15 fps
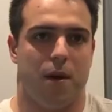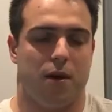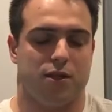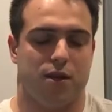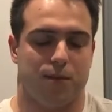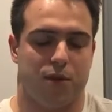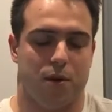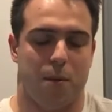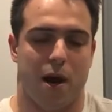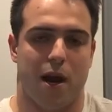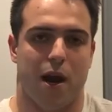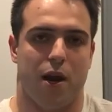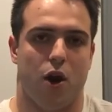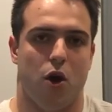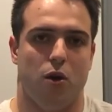Something you
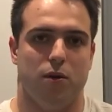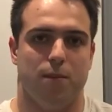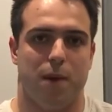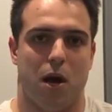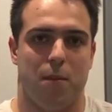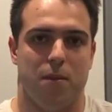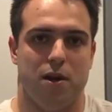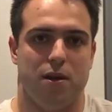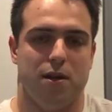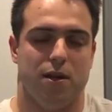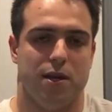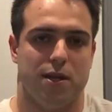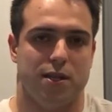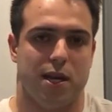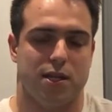might not know about me
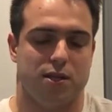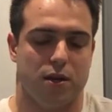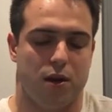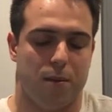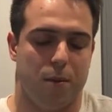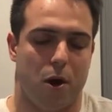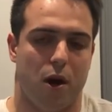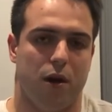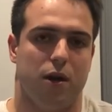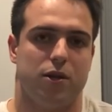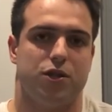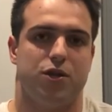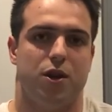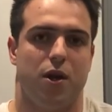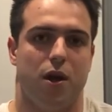is I studied abroad in
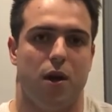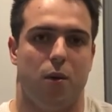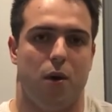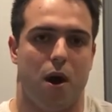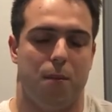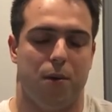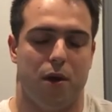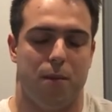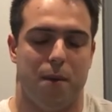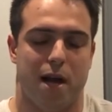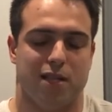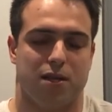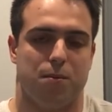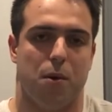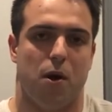Australia where I played
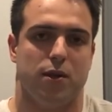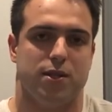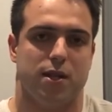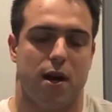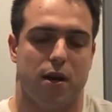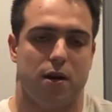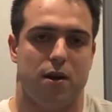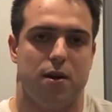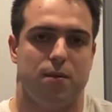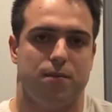basketball and soccer.